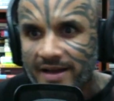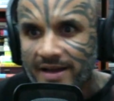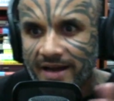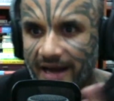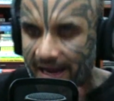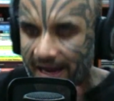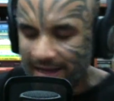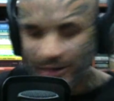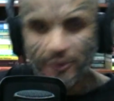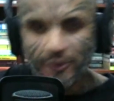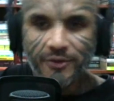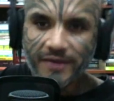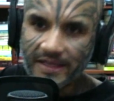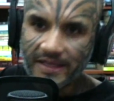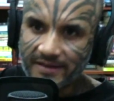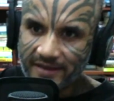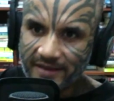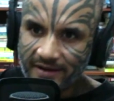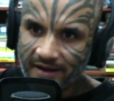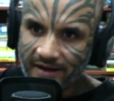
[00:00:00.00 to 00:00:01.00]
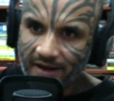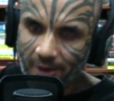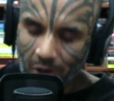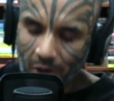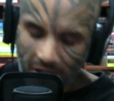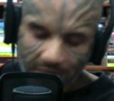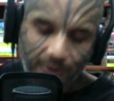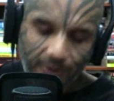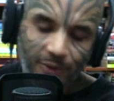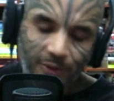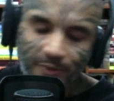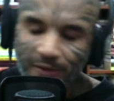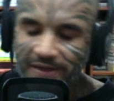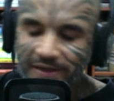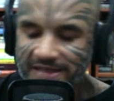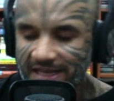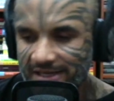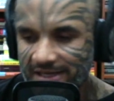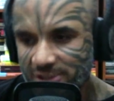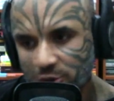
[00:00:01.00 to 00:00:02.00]
I know that there are Hollywood movies
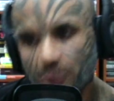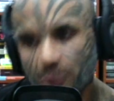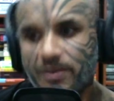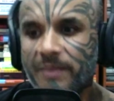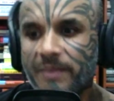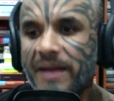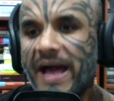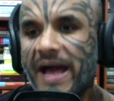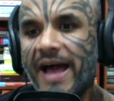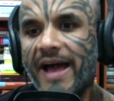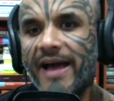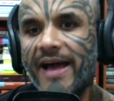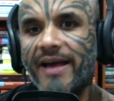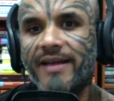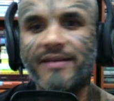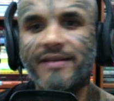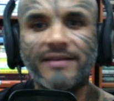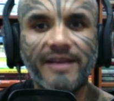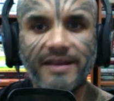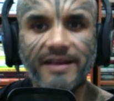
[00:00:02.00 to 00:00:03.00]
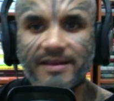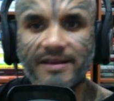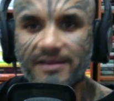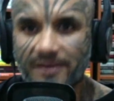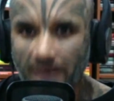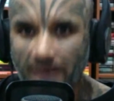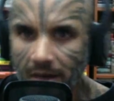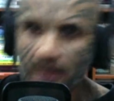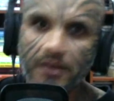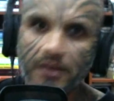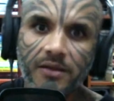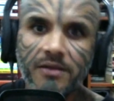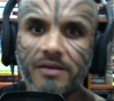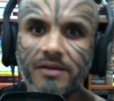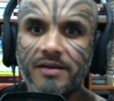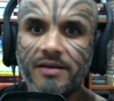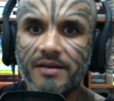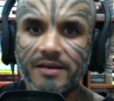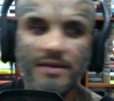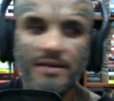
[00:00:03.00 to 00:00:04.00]
like Superman, like Hulk,
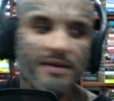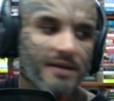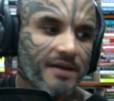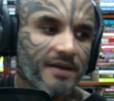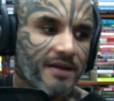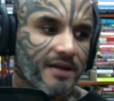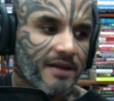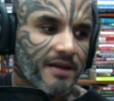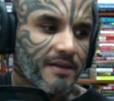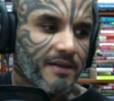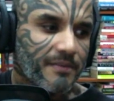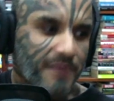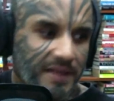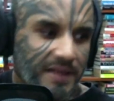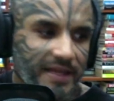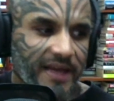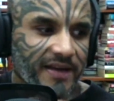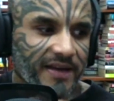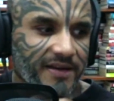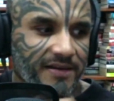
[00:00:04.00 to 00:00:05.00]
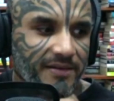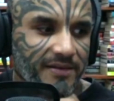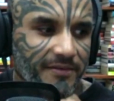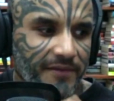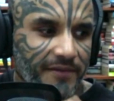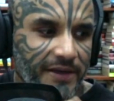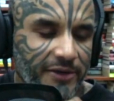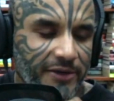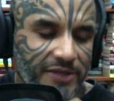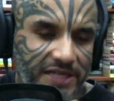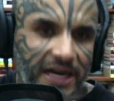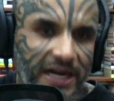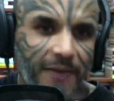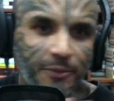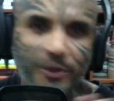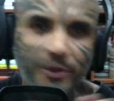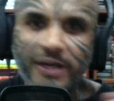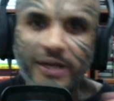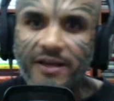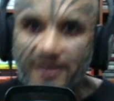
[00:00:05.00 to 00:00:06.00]
but then when you start
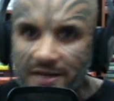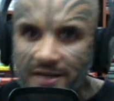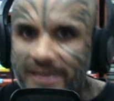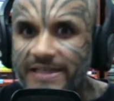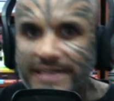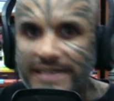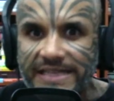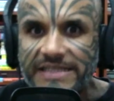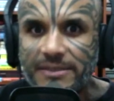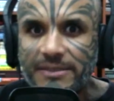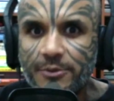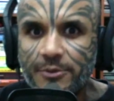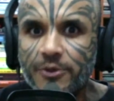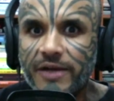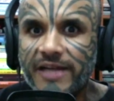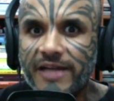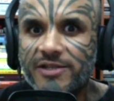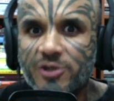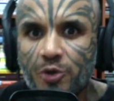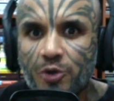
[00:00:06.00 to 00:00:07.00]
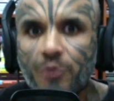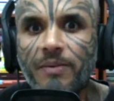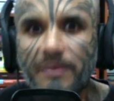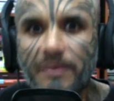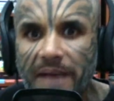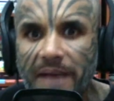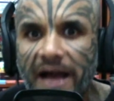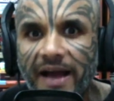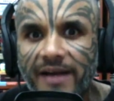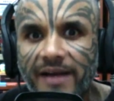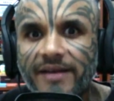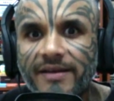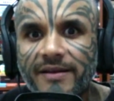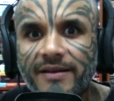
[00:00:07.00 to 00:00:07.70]
putting Clint Eastwood as Superman,